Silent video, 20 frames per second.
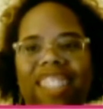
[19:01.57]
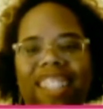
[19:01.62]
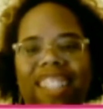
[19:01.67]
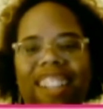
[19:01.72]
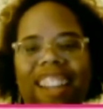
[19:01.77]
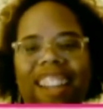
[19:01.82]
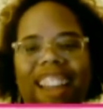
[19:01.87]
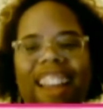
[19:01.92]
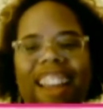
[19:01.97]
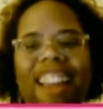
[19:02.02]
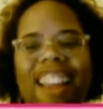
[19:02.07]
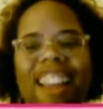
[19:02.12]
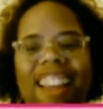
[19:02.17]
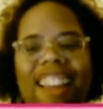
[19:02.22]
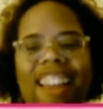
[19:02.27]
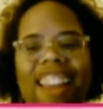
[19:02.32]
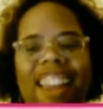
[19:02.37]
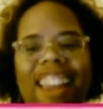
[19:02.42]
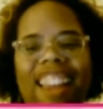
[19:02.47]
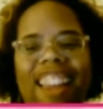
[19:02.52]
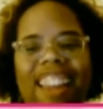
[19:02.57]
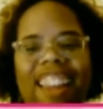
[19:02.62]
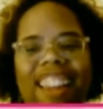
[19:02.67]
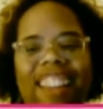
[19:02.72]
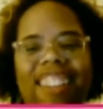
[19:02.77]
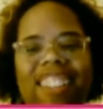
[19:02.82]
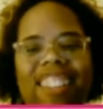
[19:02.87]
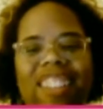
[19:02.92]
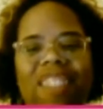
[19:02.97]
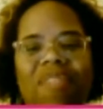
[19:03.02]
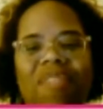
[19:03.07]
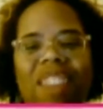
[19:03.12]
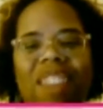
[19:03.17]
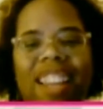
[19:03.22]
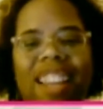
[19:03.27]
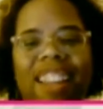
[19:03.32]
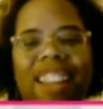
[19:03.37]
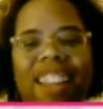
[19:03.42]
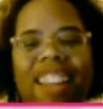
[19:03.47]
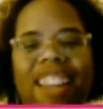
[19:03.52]
Vision, and
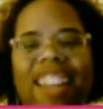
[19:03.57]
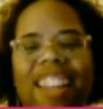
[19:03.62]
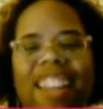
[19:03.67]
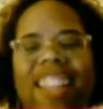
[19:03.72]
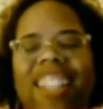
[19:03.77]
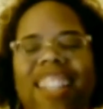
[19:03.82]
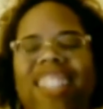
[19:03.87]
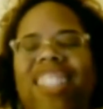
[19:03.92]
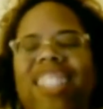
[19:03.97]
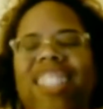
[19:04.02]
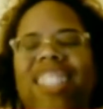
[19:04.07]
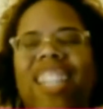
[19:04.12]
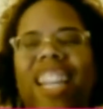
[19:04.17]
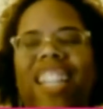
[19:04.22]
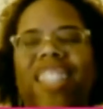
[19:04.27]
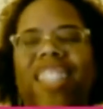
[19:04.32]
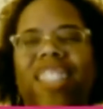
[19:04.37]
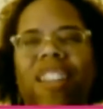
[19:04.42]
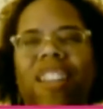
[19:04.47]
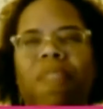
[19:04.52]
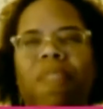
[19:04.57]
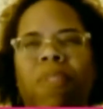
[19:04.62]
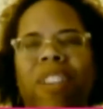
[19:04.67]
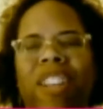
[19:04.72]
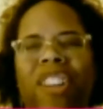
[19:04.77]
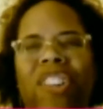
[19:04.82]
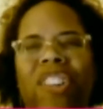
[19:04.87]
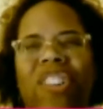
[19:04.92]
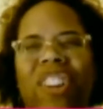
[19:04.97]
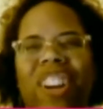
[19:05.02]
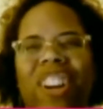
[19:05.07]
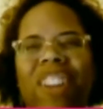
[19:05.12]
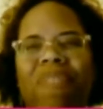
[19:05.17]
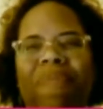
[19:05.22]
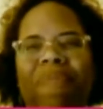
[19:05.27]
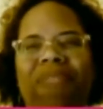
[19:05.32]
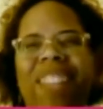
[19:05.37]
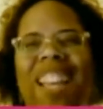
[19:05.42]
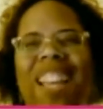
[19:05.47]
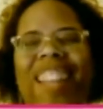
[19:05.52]
Tamyka is Chic
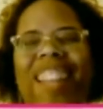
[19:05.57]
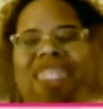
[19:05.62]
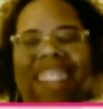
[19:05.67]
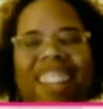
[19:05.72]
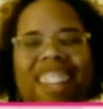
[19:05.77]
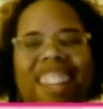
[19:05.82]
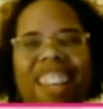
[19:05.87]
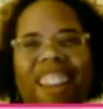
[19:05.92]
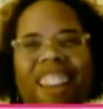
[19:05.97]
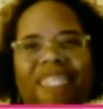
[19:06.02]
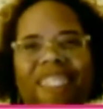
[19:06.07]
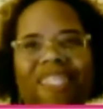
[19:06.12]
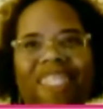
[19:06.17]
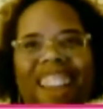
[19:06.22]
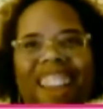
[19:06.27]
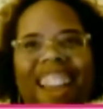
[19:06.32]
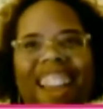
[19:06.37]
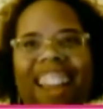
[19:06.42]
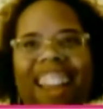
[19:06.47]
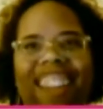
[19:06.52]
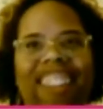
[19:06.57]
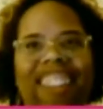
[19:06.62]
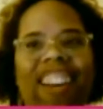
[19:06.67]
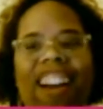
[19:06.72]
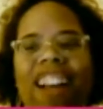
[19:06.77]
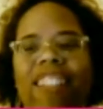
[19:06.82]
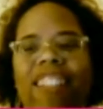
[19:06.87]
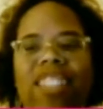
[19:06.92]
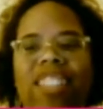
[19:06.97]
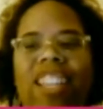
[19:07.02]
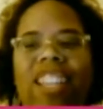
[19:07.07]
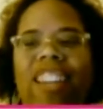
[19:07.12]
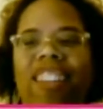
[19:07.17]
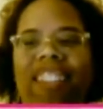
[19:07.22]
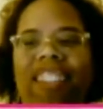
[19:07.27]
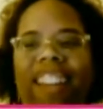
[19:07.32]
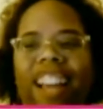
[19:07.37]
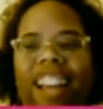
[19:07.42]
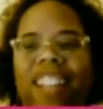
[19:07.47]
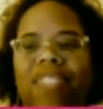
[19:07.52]
Chepreneur The Gift. And they'll have
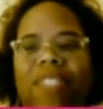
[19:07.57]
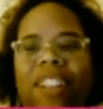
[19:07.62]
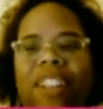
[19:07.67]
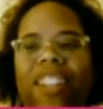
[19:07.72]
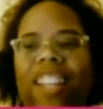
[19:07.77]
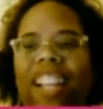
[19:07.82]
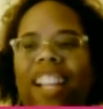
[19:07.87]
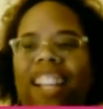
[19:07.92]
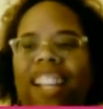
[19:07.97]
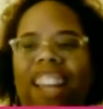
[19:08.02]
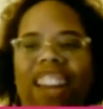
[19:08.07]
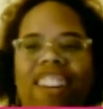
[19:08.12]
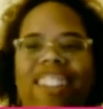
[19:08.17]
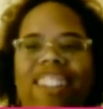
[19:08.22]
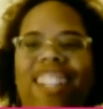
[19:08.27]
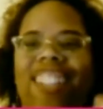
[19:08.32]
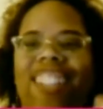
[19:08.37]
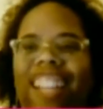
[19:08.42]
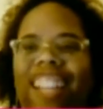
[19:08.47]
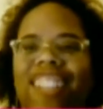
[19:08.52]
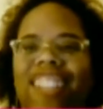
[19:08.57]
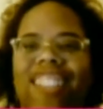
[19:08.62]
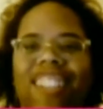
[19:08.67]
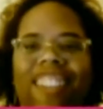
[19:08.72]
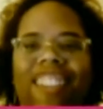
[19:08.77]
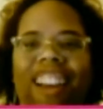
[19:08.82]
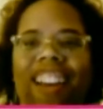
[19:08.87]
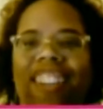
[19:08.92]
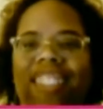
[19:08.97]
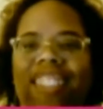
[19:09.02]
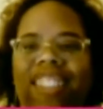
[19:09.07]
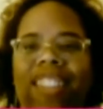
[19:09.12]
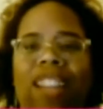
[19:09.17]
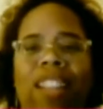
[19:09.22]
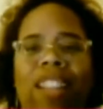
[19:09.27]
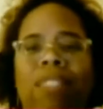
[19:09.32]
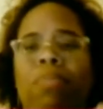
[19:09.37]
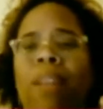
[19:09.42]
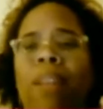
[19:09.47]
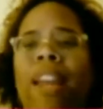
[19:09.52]
to tell you guys about that later. That takes too
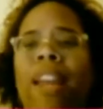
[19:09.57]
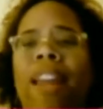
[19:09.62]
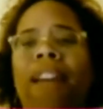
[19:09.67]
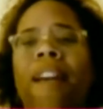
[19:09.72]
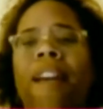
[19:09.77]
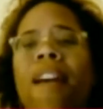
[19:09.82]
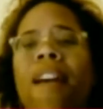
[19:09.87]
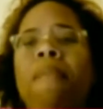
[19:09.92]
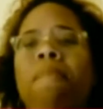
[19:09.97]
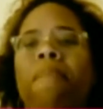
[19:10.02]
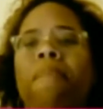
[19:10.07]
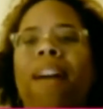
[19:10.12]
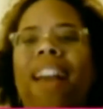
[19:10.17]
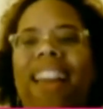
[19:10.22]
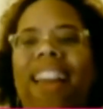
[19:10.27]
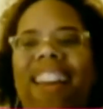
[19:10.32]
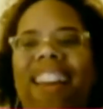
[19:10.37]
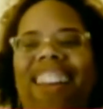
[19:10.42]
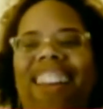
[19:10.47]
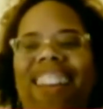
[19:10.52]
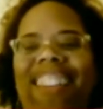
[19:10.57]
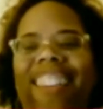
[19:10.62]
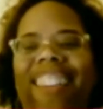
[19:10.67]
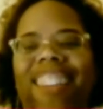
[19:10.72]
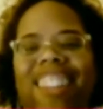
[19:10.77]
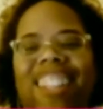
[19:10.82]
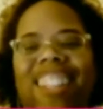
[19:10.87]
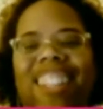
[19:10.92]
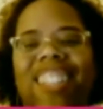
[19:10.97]
long to explain. But